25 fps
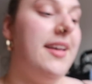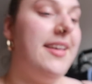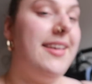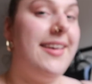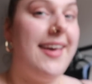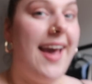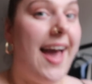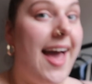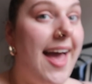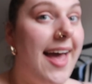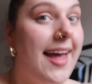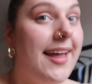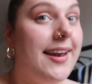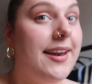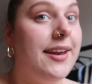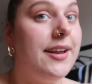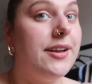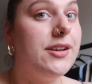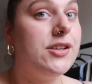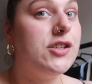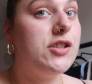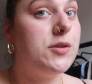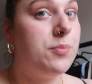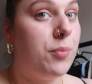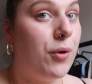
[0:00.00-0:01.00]
again,
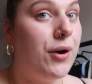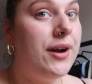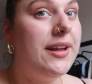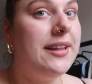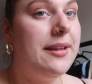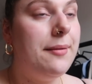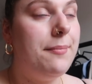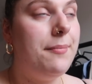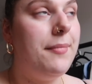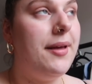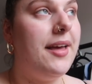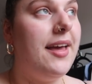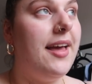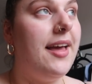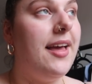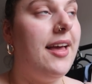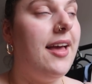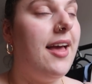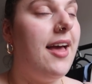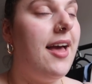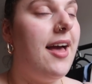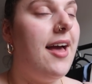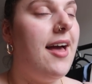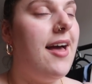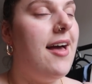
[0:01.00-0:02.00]
spoiling me.
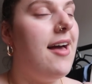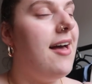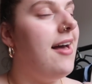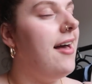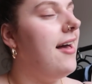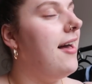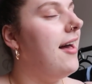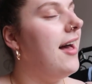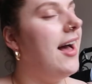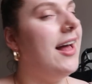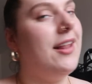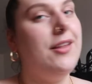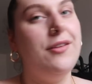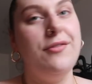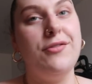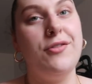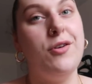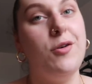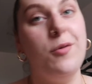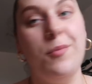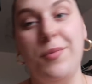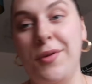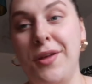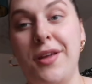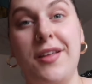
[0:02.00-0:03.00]
I love
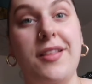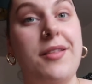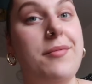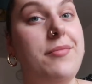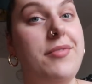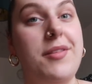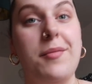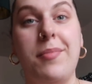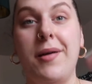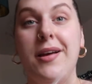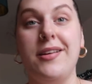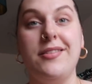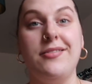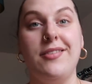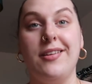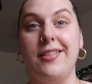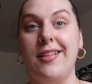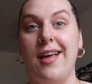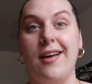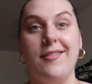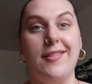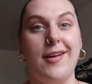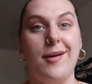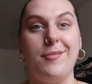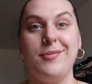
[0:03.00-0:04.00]
Cult Beauty. The best thing
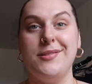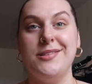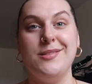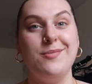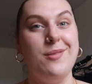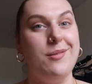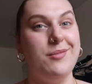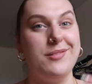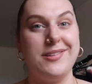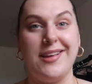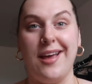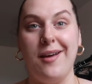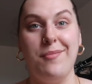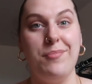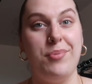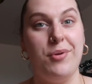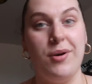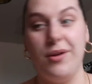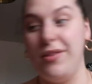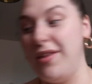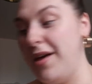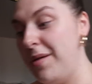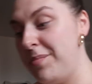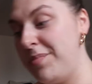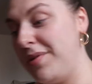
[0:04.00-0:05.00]
that ever happened to me was getting
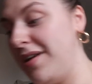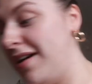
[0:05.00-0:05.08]
put on that